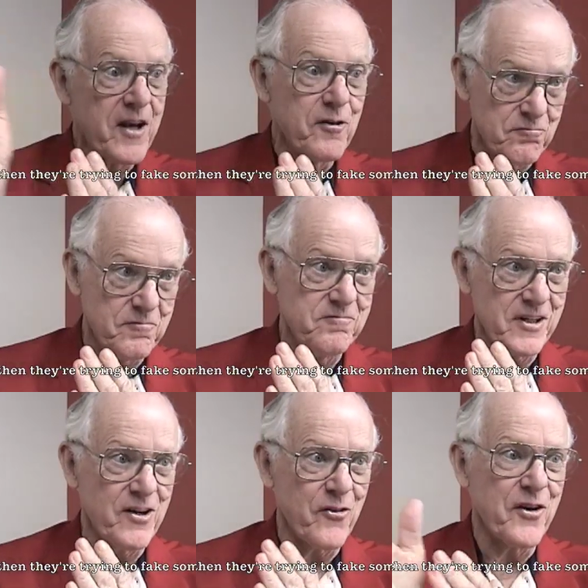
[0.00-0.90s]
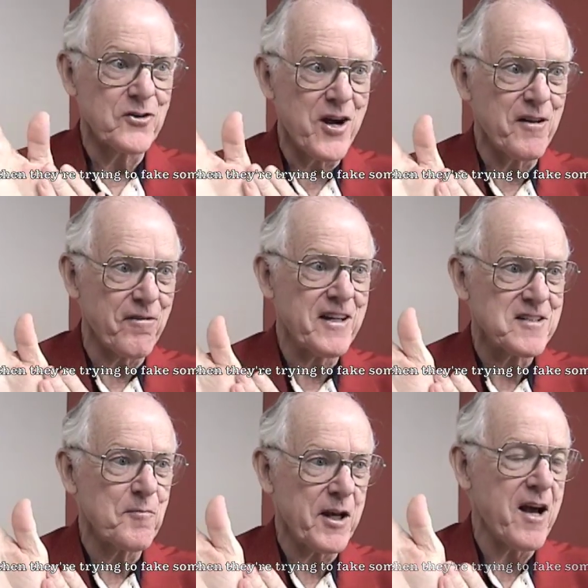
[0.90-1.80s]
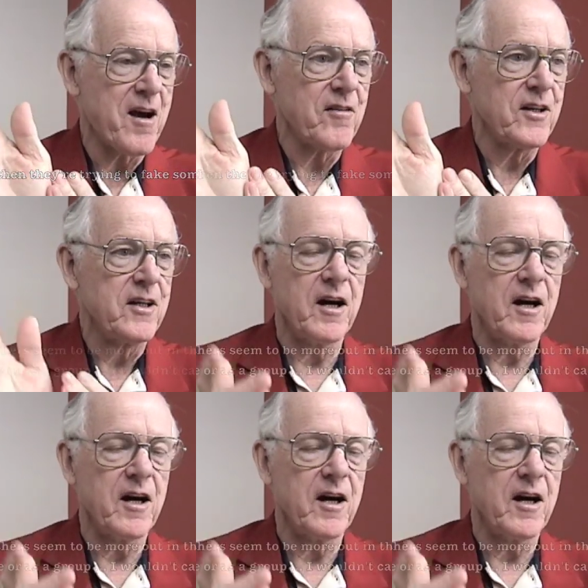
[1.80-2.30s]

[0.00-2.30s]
they're you know they're trying to fake somebody out.